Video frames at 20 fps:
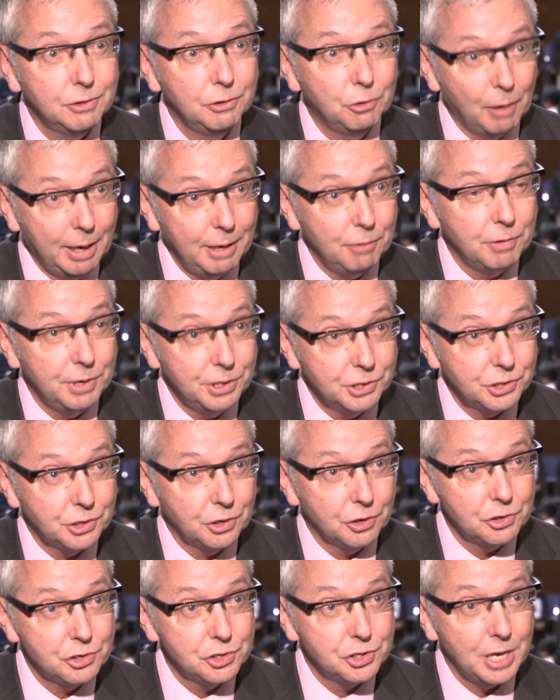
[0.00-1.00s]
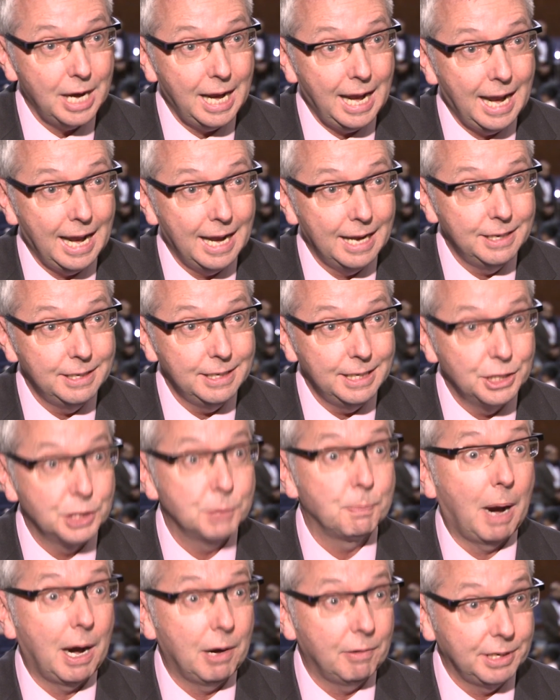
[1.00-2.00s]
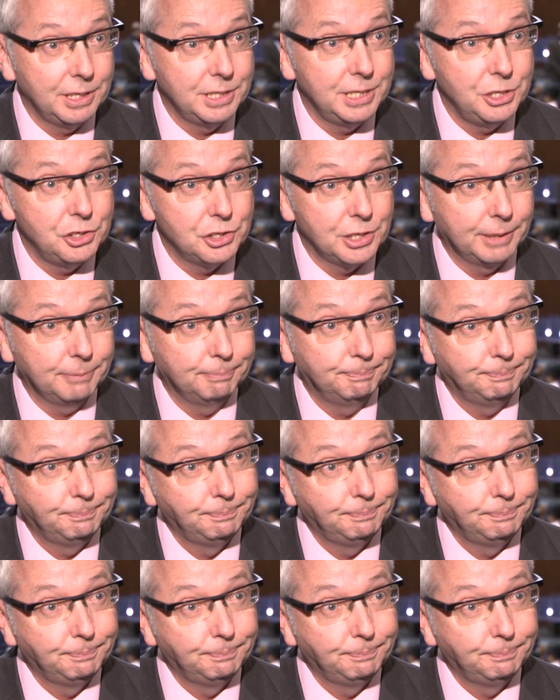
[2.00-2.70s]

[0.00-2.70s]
great research, and inspiring teaching.